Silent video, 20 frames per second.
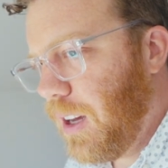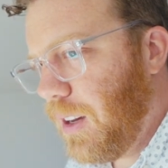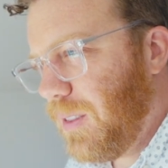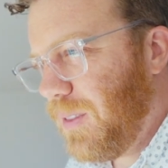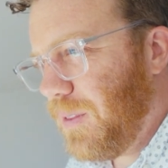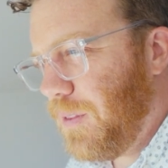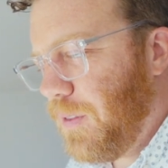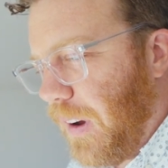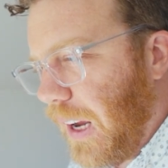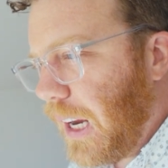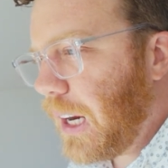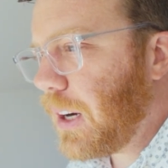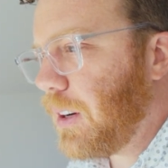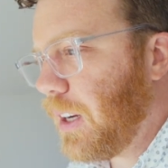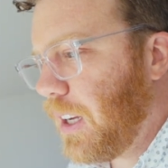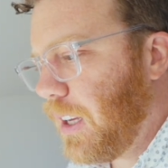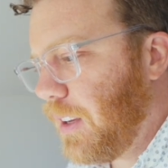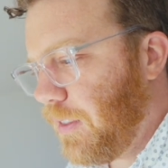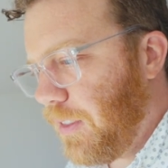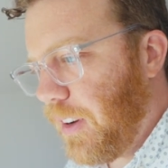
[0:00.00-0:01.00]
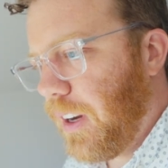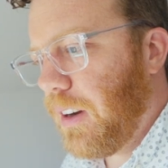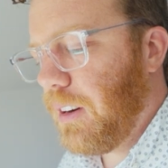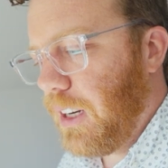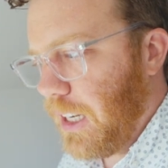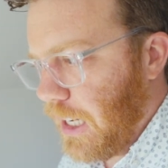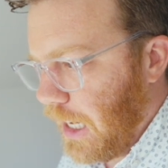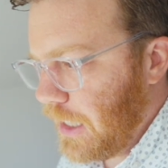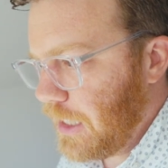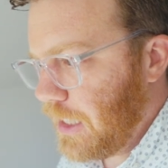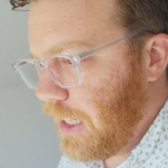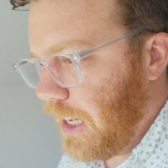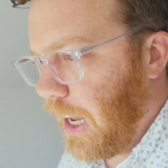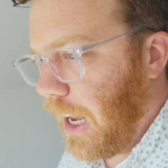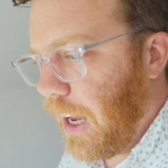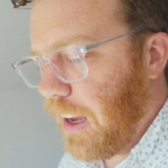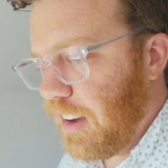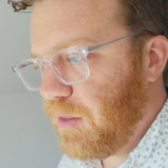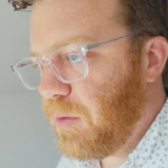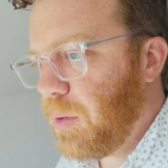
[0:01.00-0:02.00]
very, very nice to
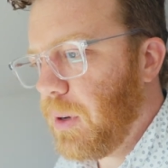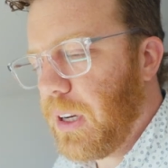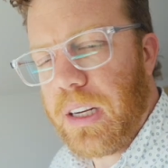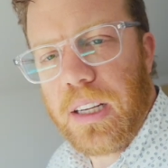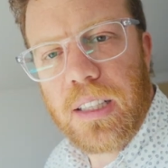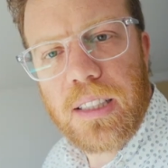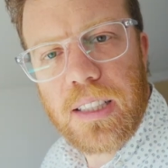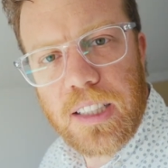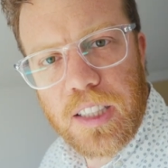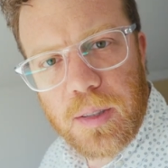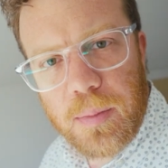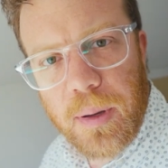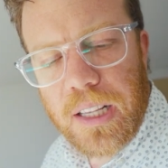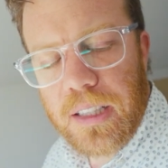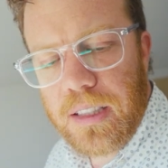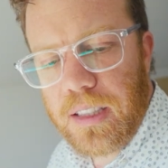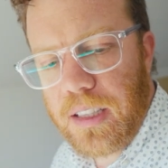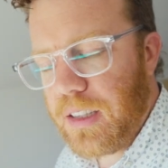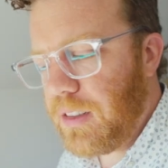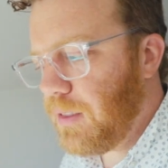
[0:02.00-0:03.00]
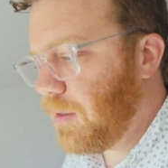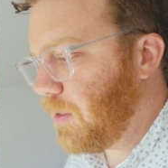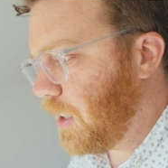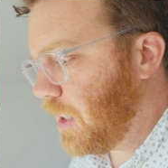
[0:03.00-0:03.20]
have, but it's expensive.